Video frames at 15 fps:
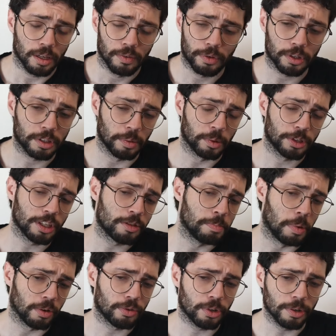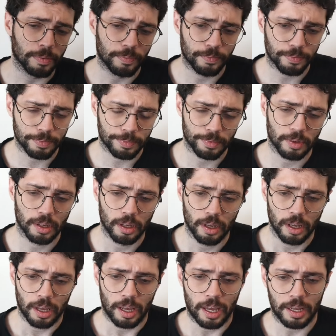For example, this buffer.
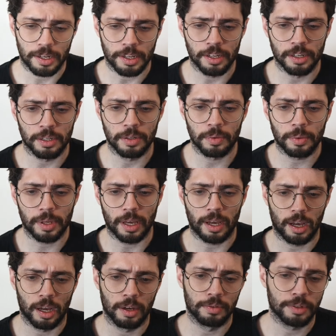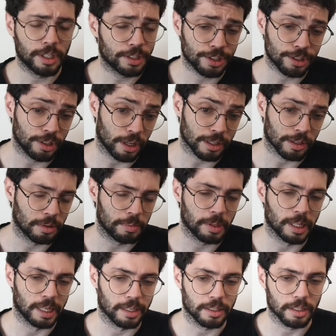And here we have, this is not going to be
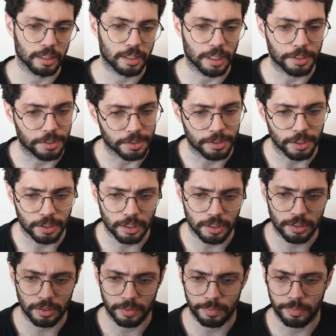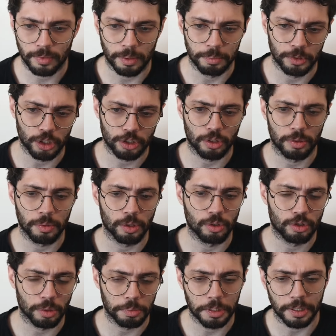like a Teika syntax. I'm just going to
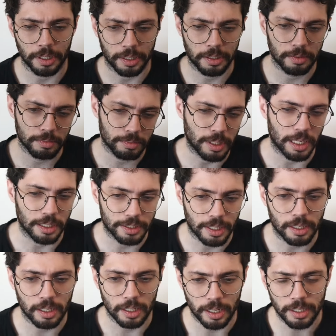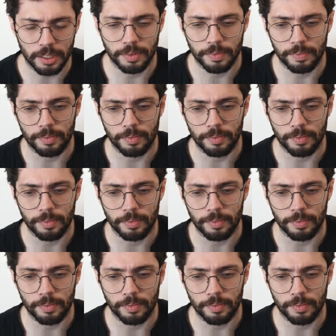use something like that is Teika-like.